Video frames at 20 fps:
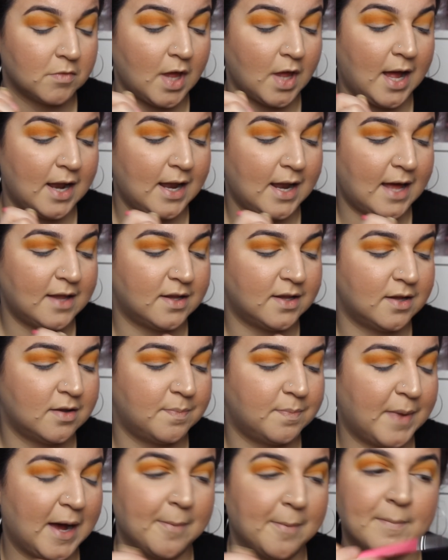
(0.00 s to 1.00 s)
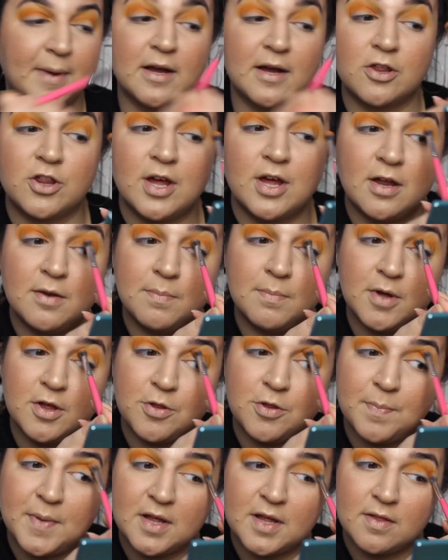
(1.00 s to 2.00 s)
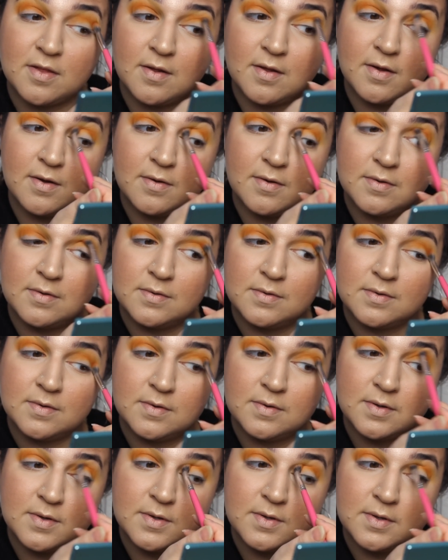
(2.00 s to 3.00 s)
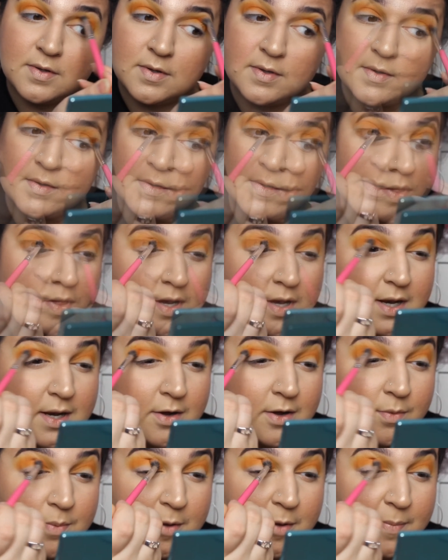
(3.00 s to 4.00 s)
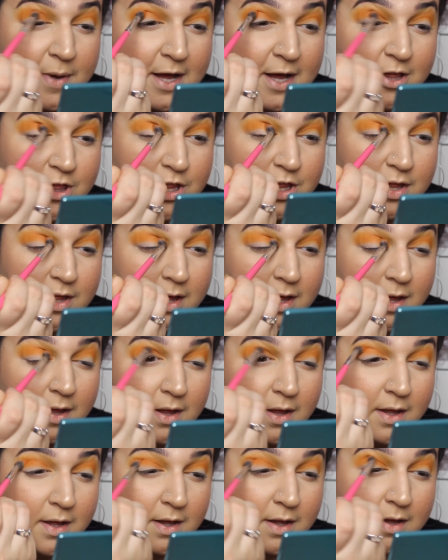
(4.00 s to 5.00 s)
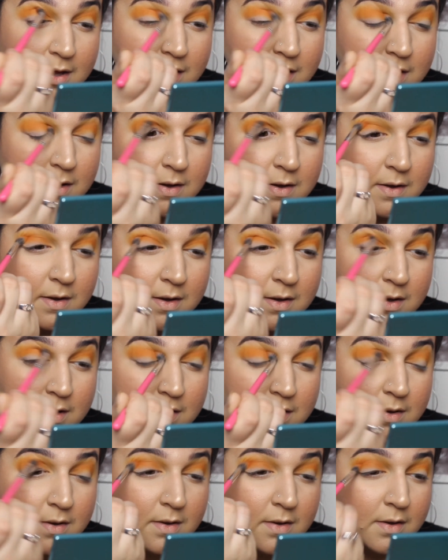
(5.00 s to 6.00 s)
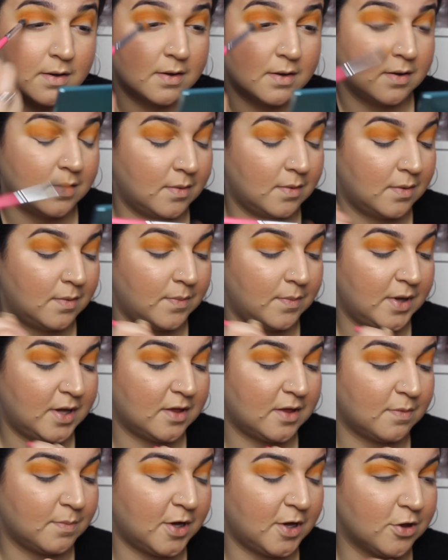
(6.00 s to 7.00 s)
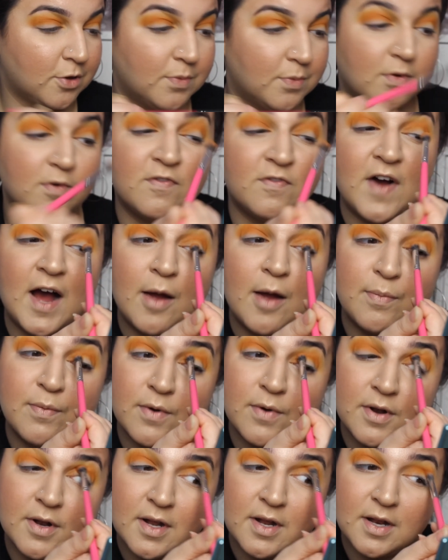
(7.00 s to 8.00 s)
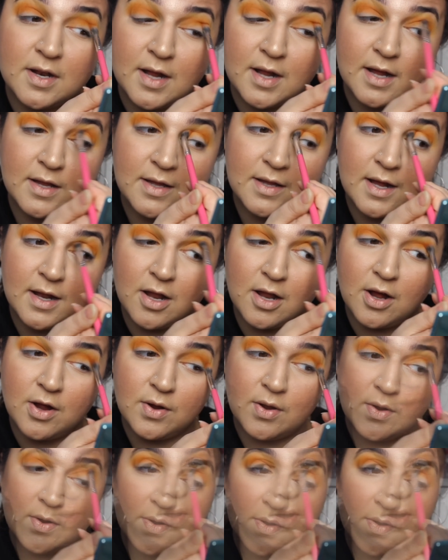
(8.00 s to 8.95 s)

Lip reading: I like the Bang Bang shade much better. Oh, it's a little bit patchy here, but it's much more vibrant than that yellow.